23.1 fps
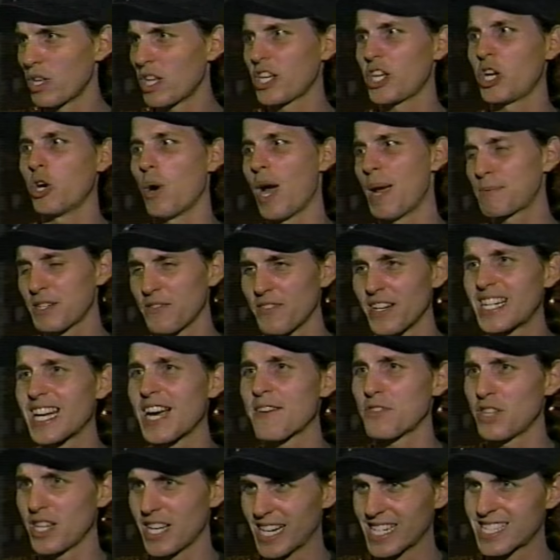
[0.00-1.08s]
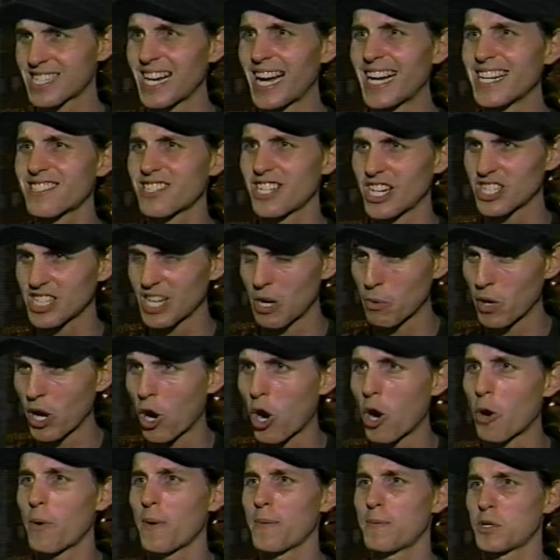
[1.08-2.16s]
You know, MTV definitely excites us that we
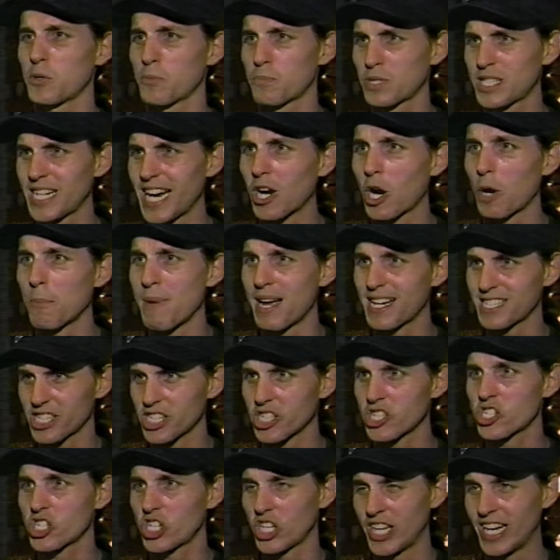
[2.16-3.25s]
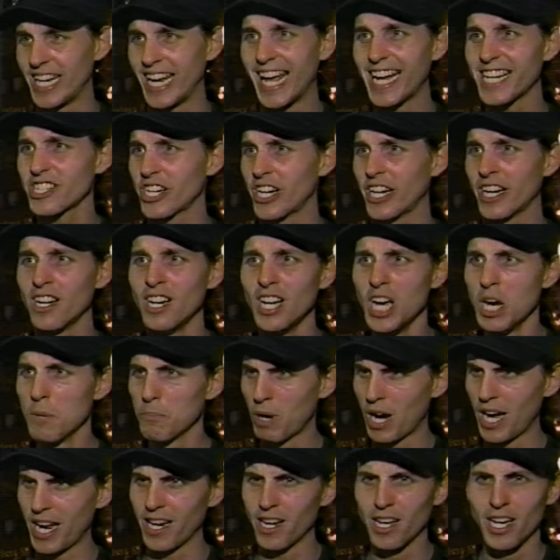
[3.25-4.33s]
are able to take our message to the nation,
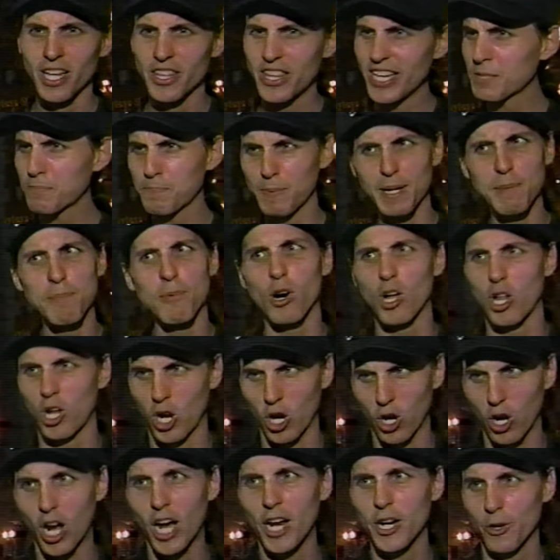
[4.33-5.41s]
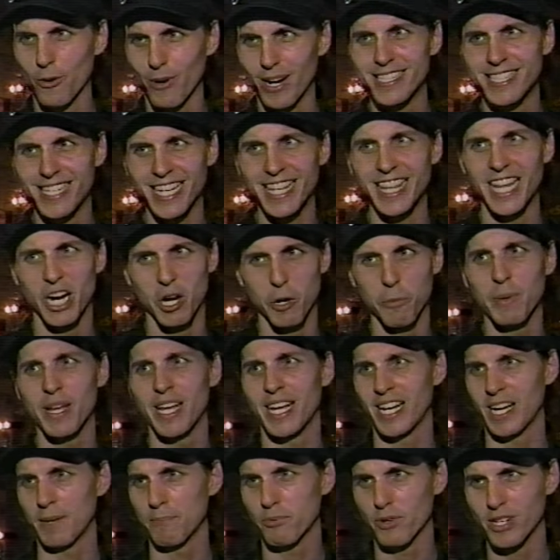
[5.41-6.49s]
but these people are under 18. They are being
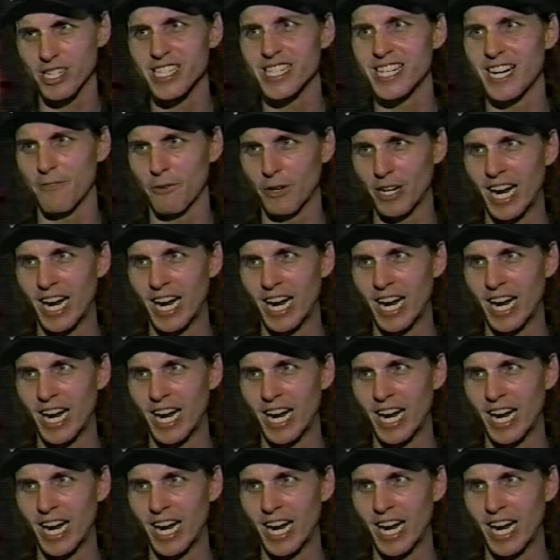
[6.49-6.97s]
imprisoned every